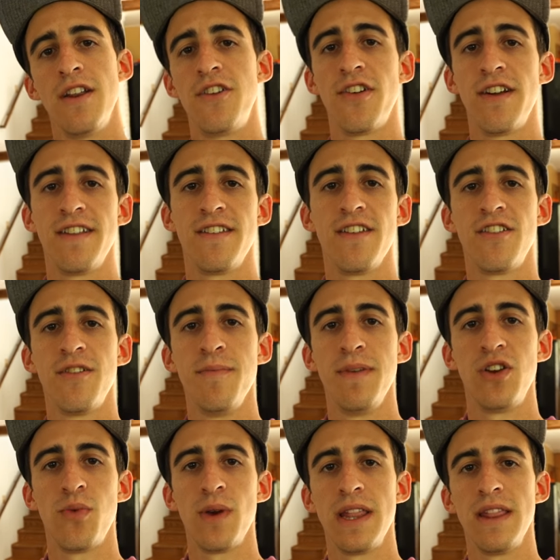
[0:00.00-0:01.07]
to transition
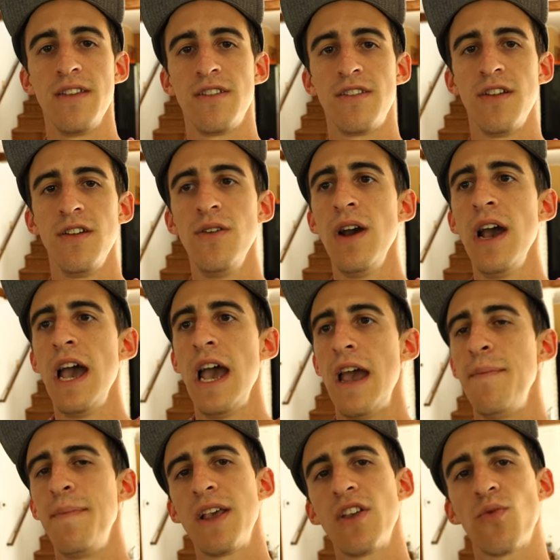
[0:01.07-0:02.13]
between these two.
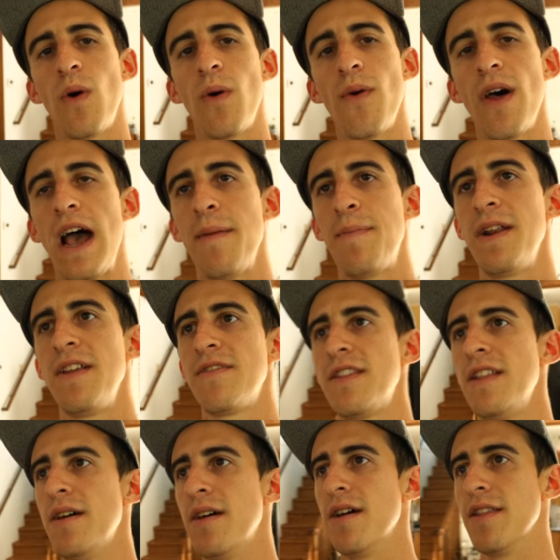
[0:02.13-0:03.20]
And because what will happen is
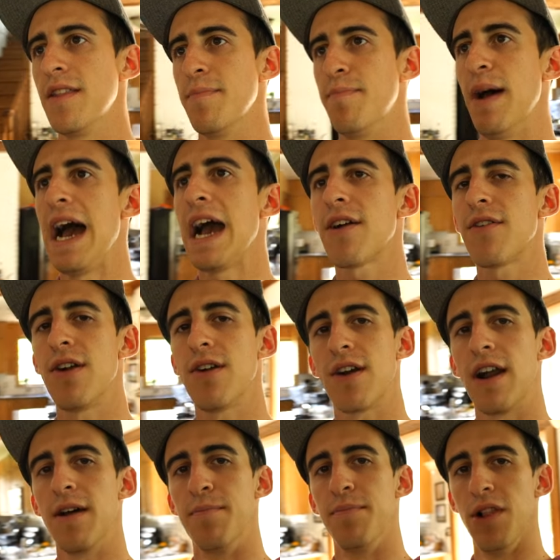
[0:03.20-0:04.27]
the, the background
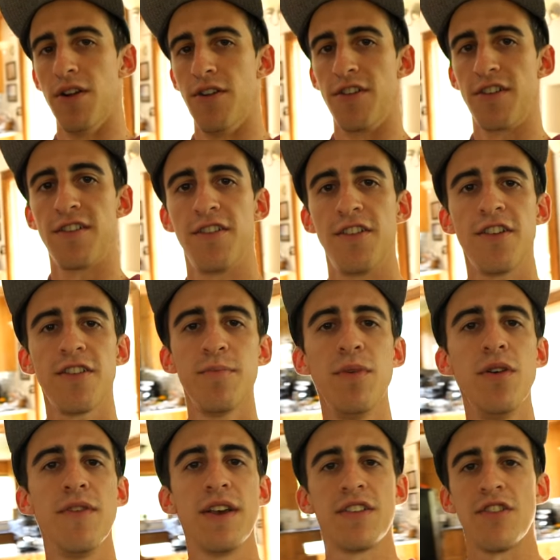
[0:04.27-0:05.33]
kind of blurs because you're just
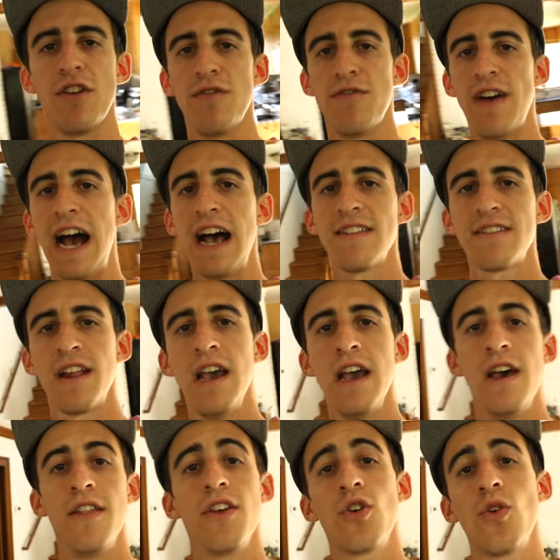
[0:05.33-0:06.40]
moving so fast.
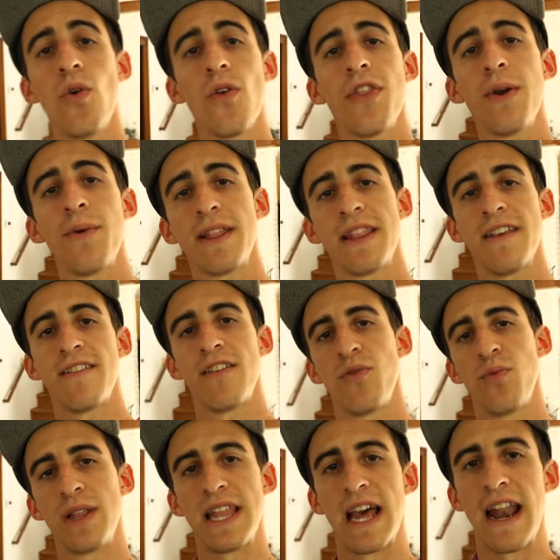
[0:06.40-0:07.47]
The cool thing with this
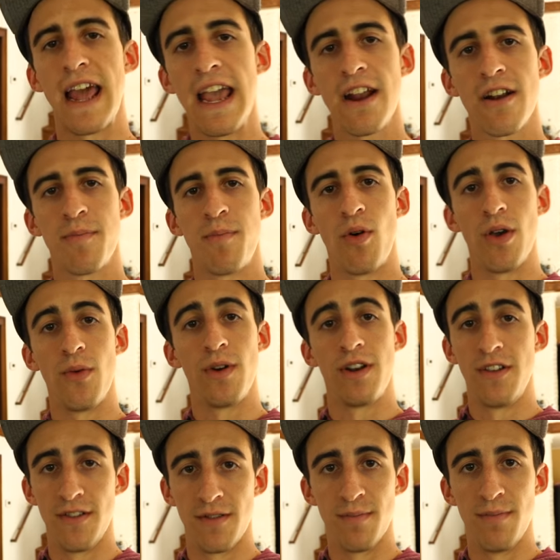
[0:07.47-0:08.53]
is with that anchor point,
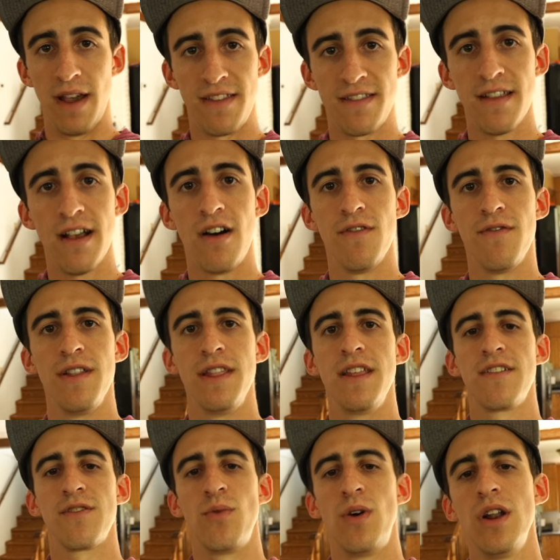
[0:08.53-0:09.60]
which is myself in
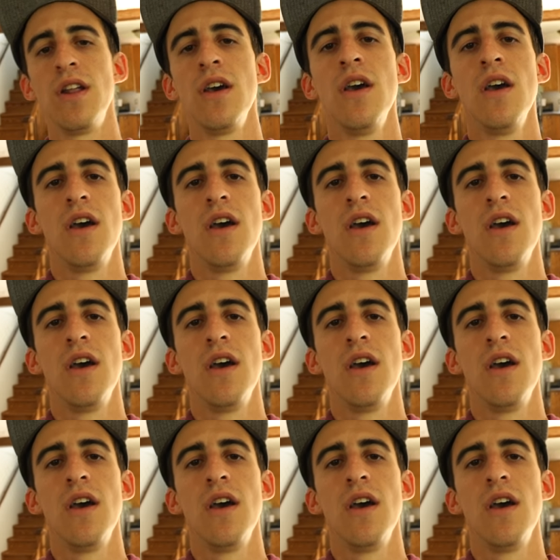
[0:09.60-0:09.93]
this one,